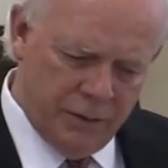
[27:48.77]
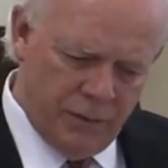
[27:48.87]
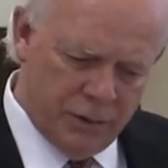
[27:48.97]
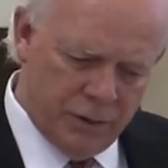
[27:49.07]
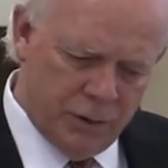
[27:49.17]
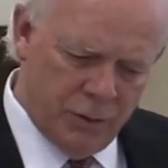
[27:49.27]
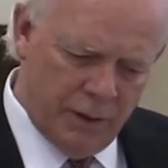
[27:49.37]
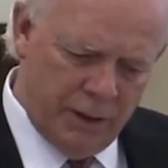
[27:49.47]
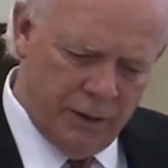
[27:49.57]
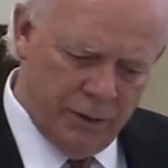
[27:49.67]
verses
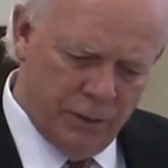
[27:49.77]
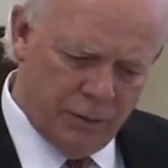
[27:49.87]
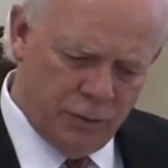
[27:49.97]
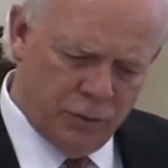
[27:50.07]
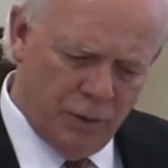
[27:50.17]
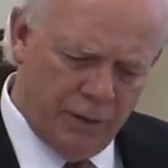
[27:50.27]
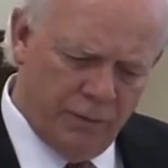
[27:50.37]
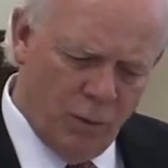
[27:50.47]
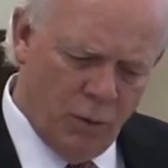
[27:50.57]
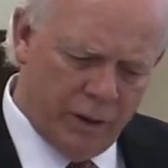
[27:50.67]
22 through
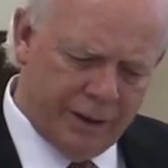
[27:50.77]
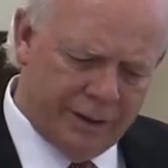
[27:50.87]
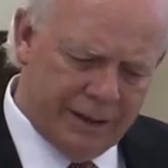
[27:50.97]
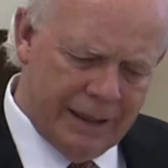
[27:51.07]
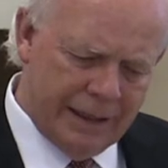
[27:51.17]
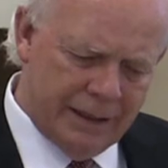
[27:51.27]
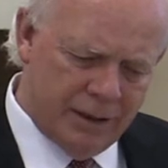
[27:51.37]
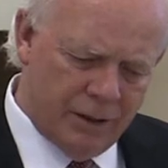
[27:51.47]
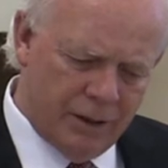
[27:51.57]
24, contain the,